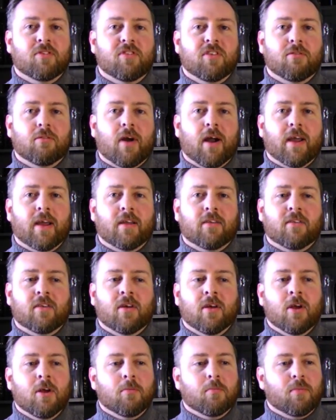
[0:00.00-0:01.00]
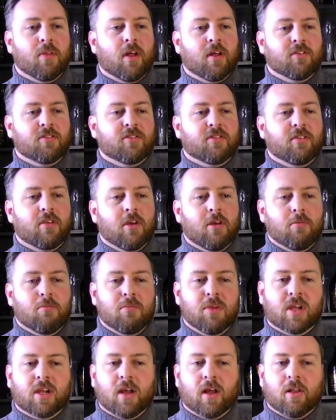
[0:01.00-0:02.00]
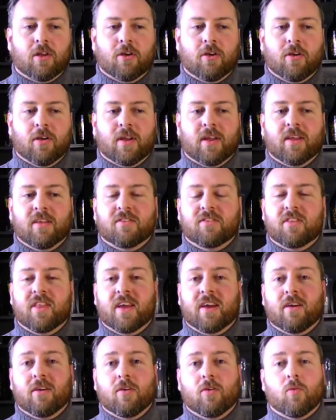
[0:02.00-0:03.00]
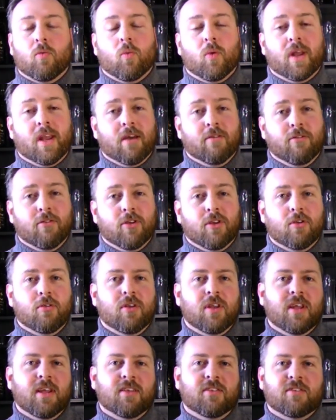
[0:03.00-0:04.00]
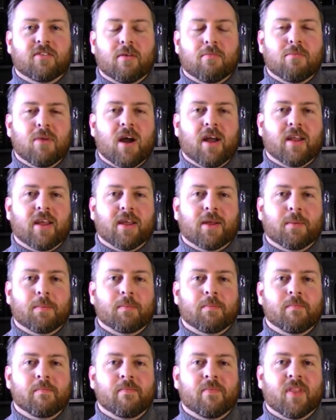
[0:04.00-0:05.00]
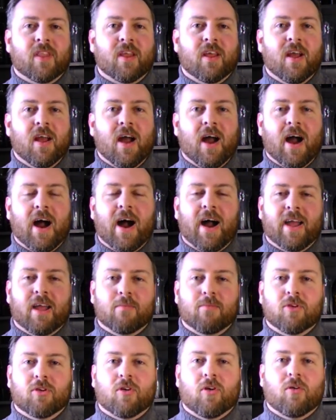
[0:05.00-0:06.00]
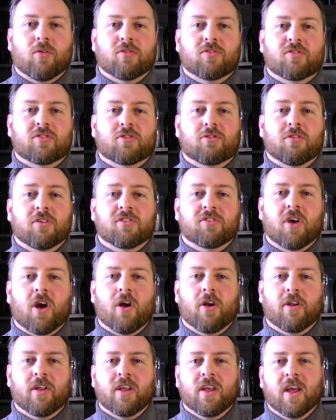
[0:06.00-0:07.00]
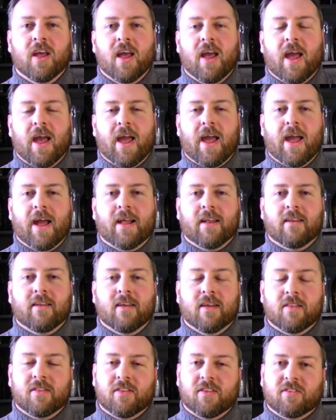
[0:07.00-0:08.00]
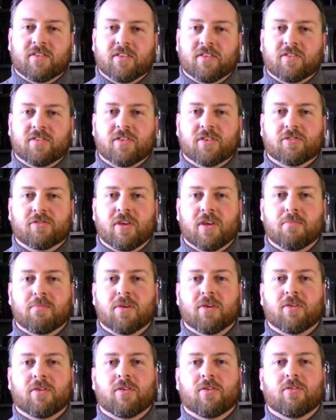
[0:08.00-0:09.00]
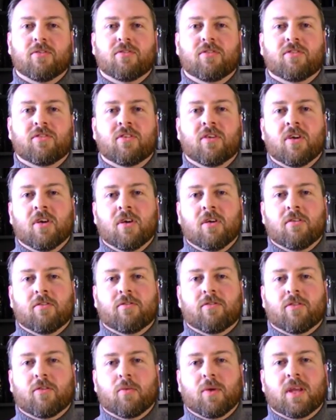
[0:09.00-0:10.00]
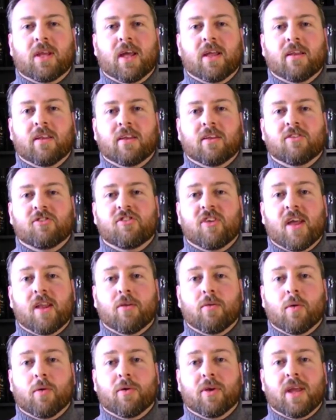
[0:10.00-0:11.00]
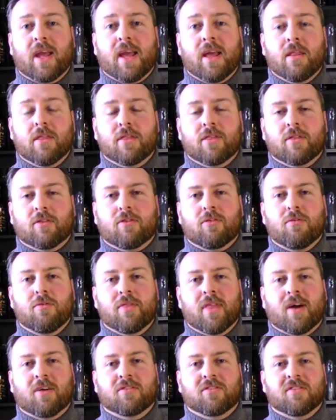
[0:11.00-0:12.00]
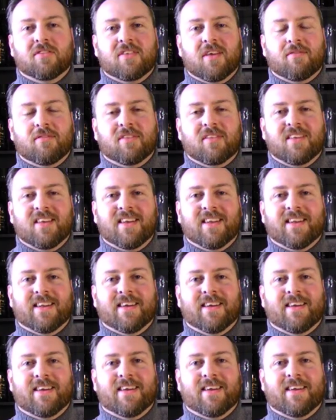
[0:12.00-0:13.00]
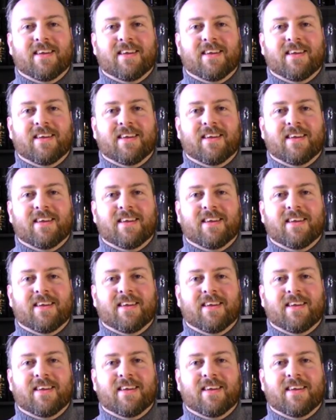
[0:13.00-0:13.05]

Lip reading: Pussyriot, plus Mikkeller is there whenever you need somebody. I am your host, Chris Hardy, and this is the Straight Beer News for the week ending January 8th, 2017.